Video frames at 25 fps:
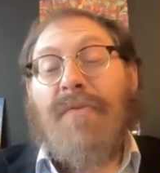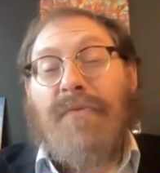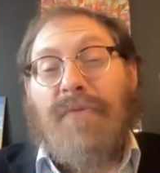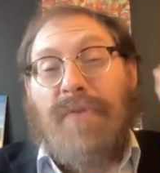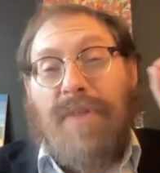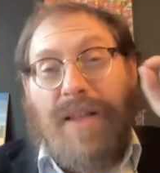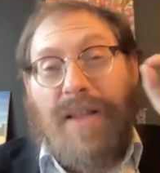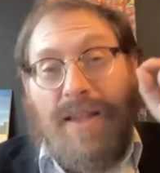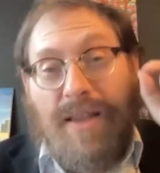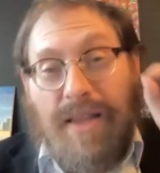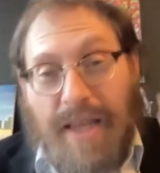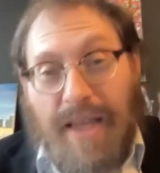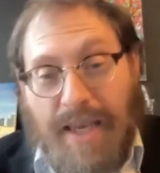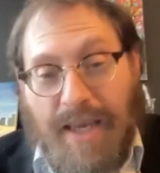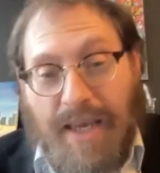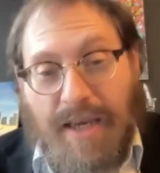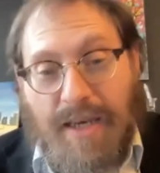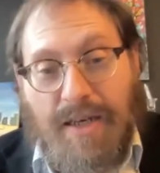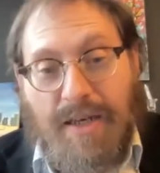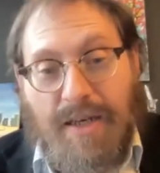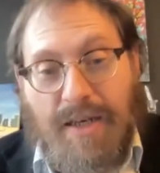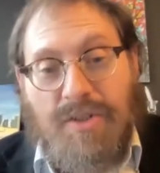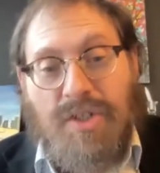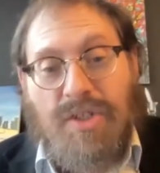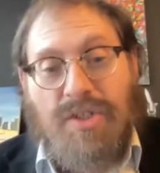For the
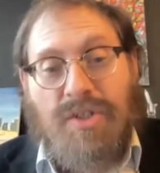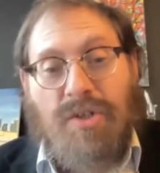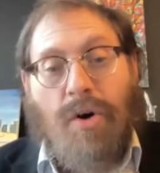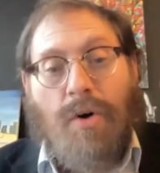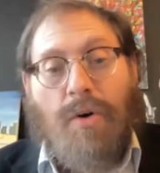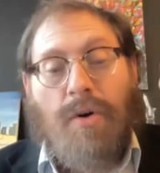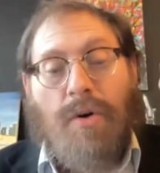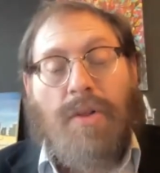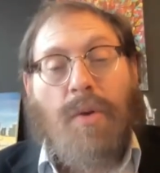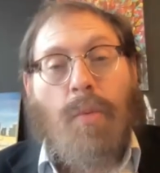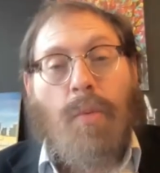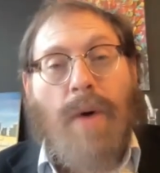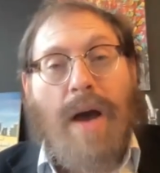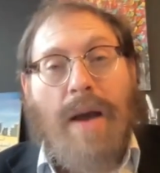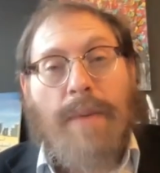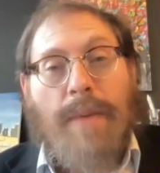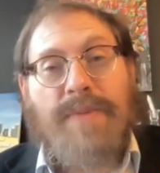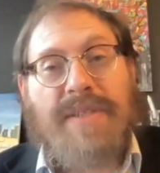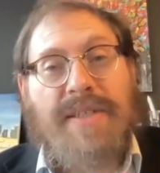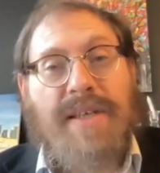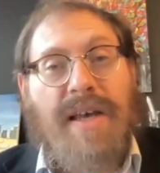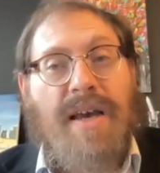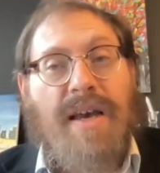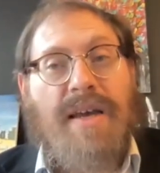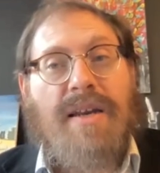link, just go to the
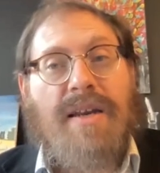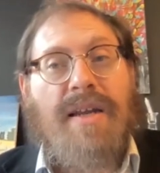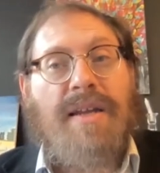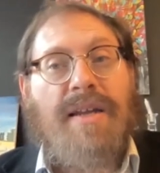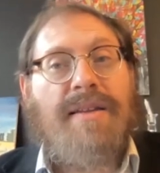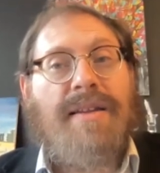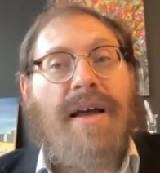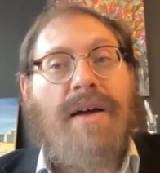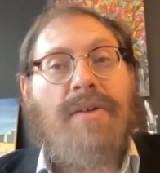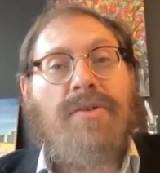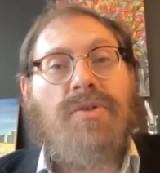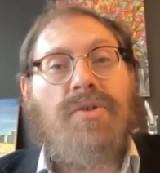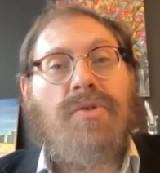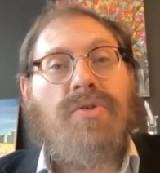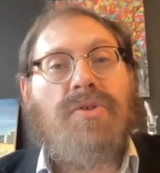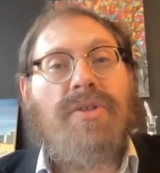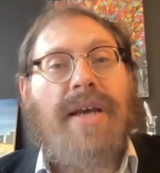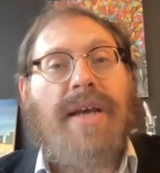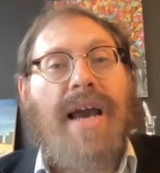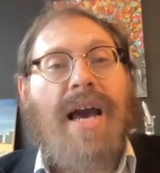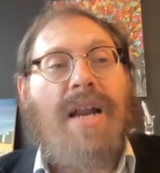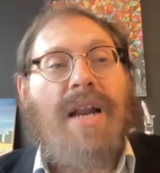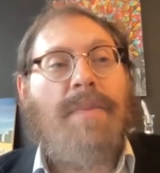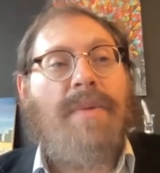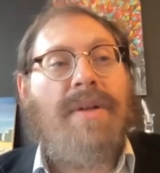website,
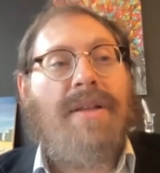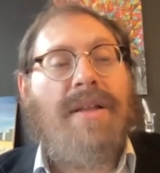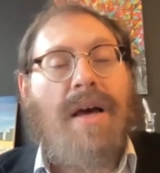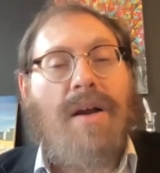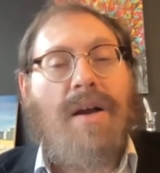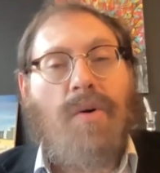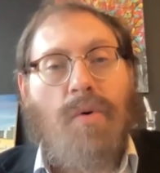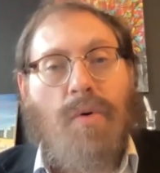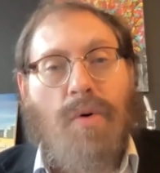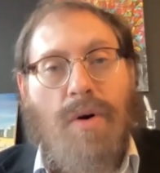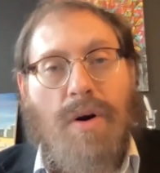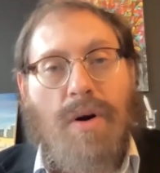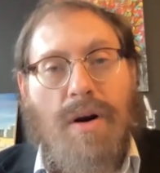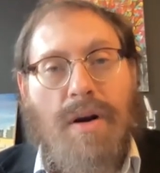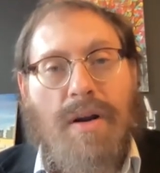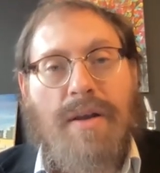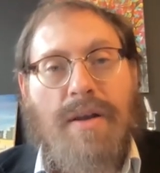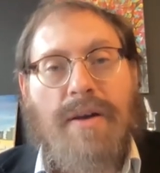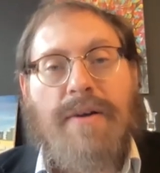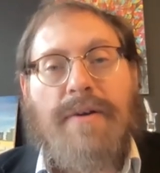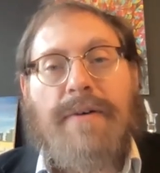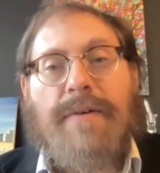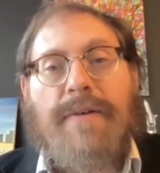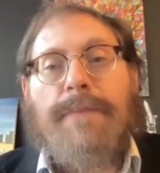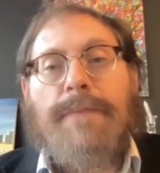intownjewishacademy.org
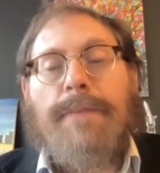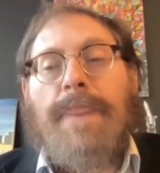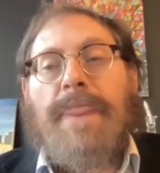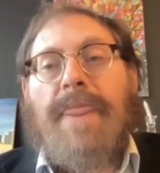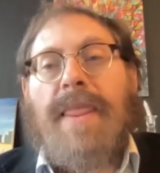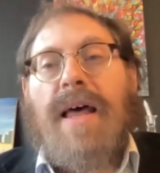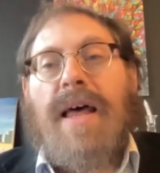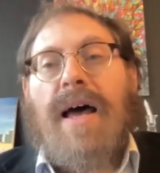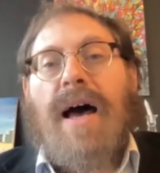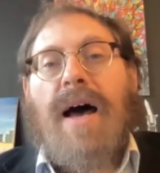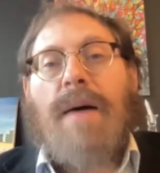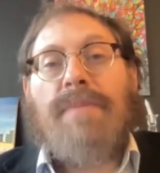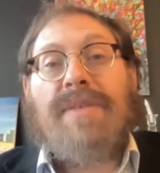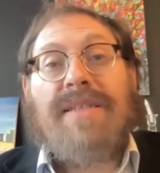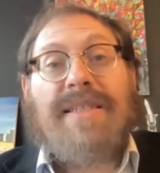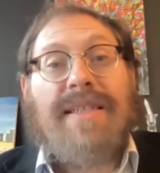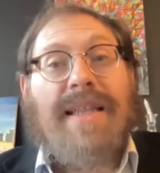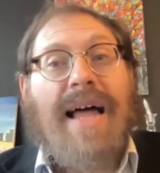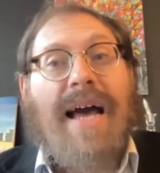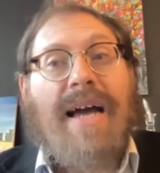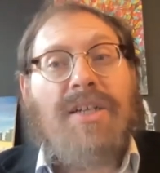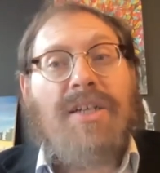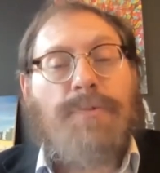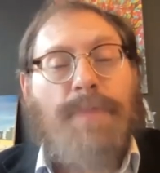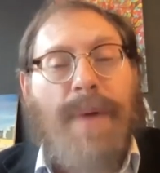um,
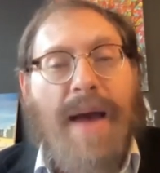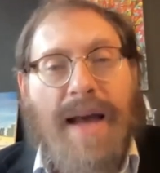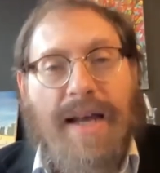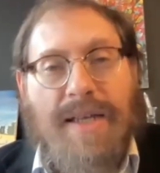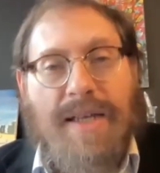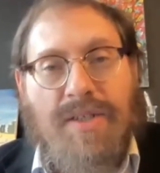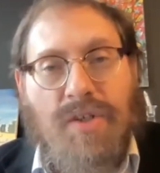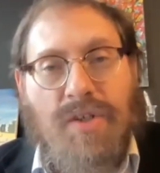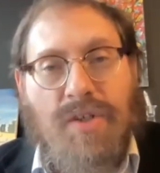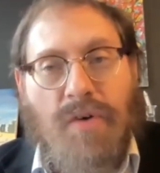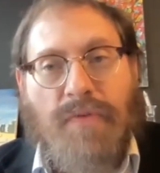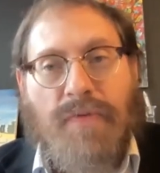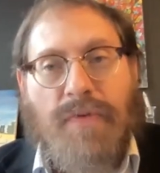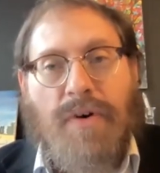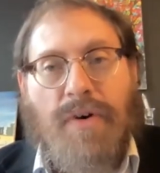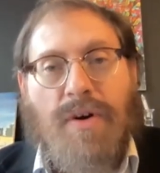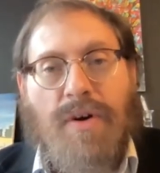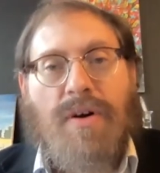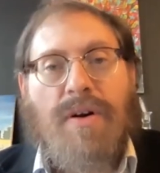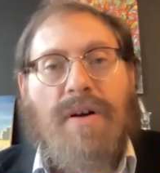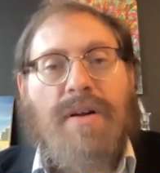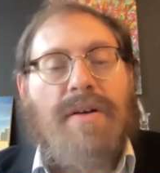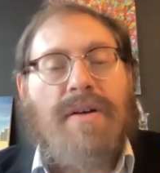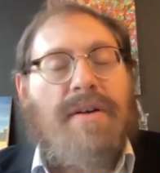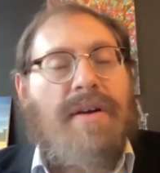slash
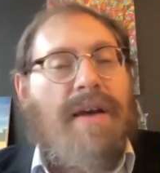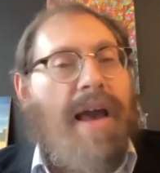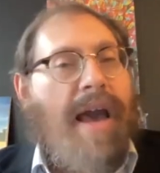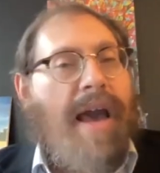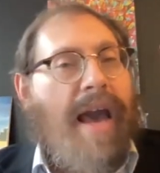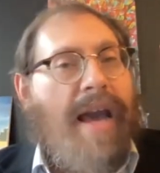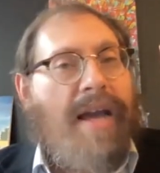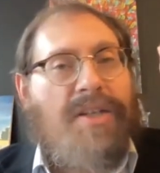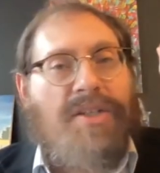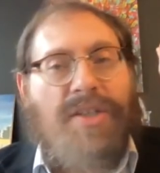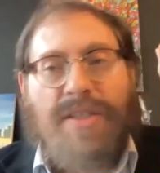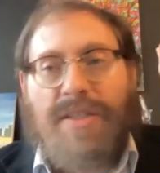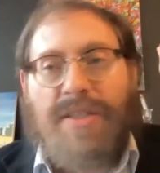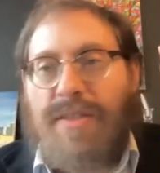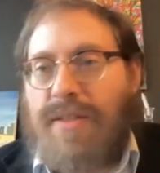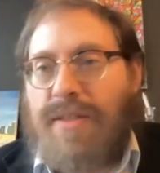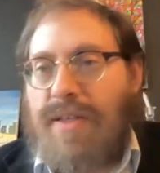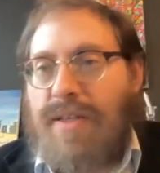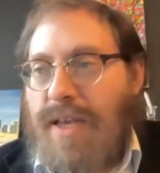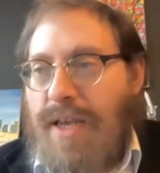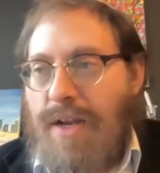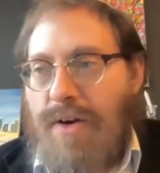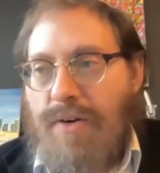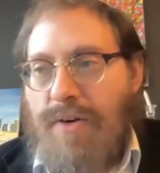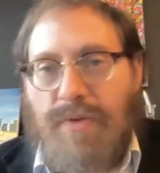Passover and just
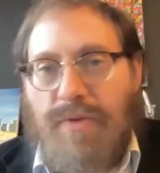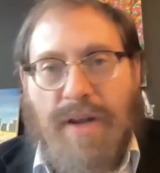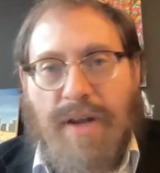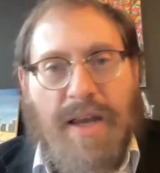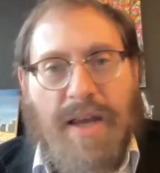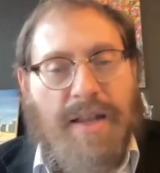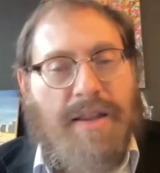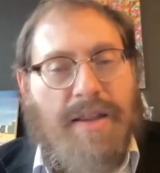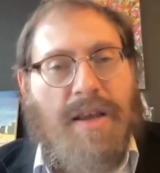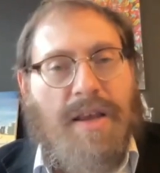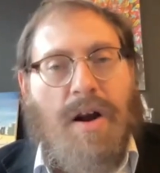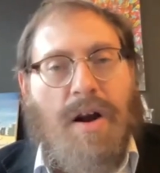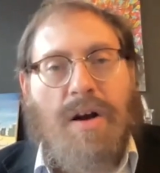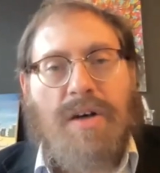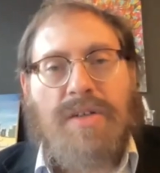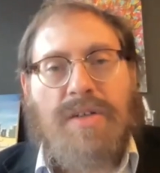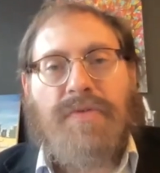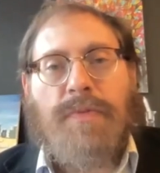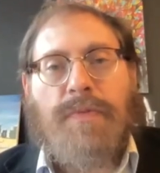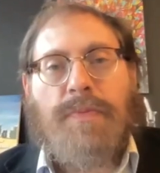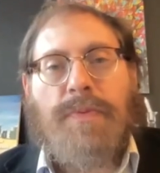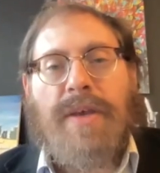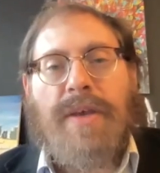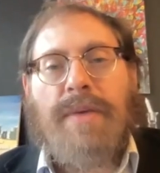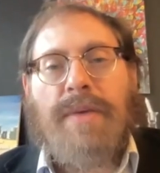hit hit the
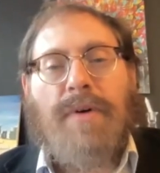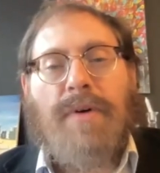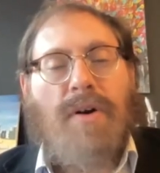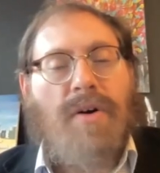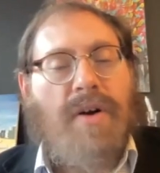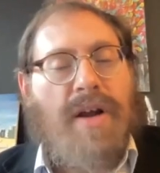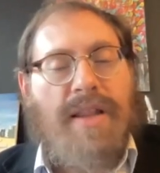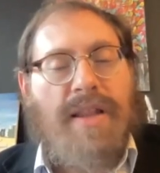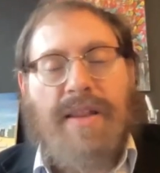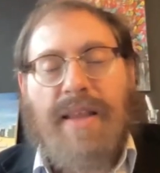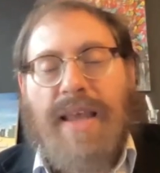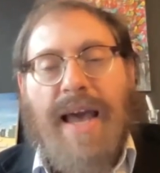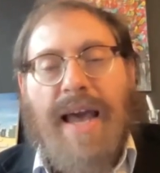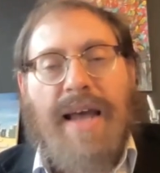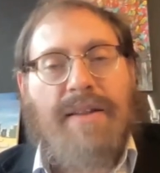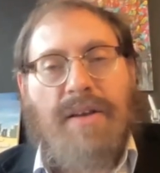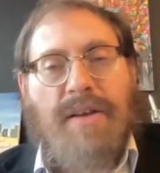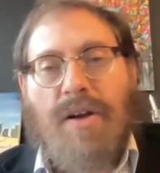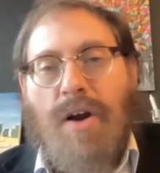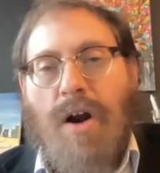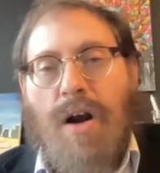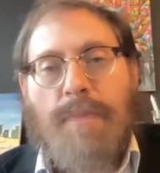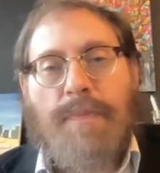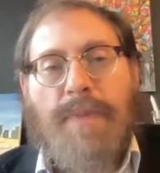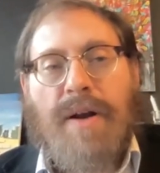RSVP or hit the at the
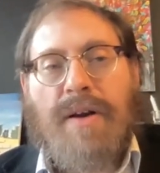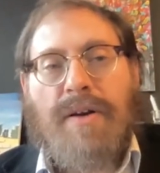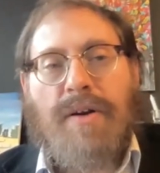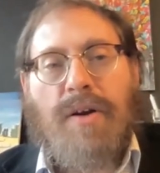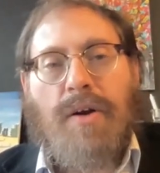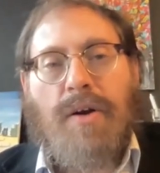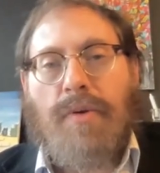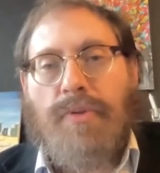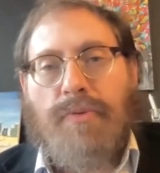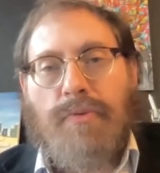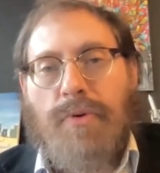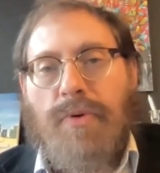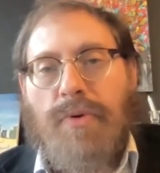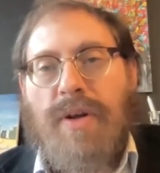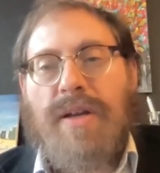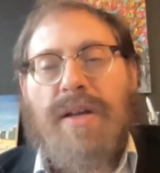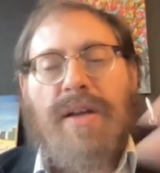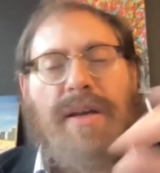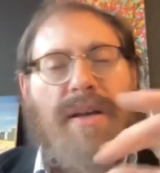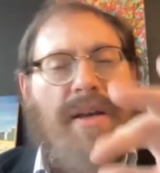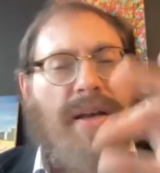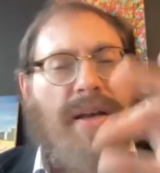cart button, go through it.